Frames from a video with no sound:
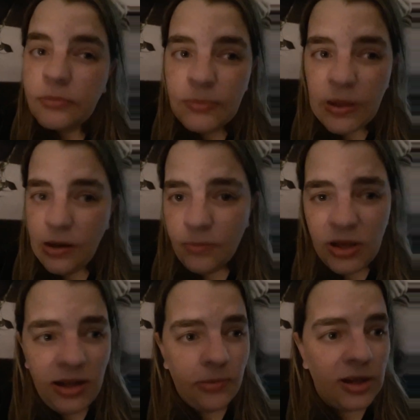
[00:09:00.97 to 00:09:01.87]
But
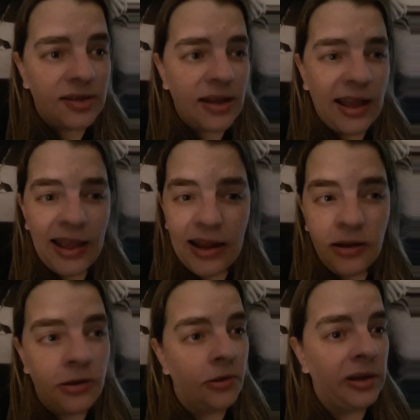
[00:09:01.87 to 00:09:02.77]
anyways, I hated
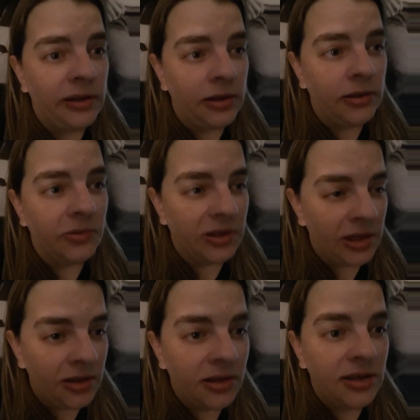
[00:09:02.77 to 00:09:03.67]
going there. There were
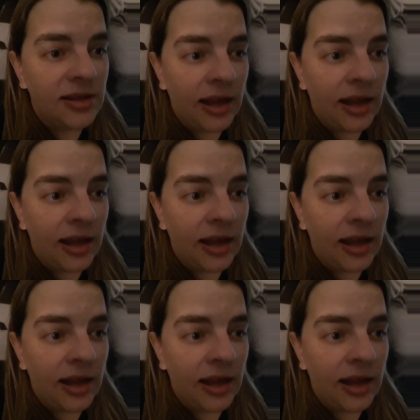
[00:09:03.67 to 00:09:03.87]
years I